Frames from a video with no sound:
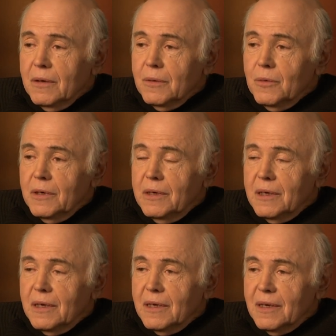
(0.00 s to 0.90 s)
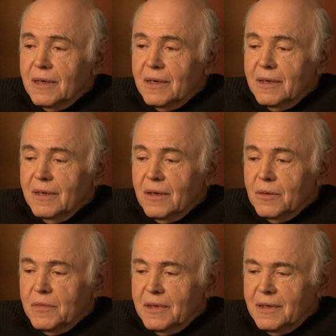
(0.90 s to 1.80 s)
uh, would uh, you
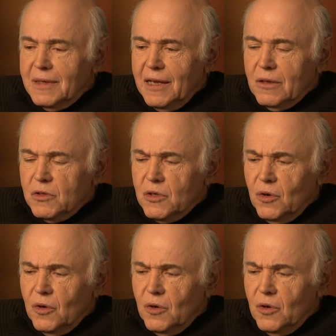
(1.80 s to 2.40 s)
know take those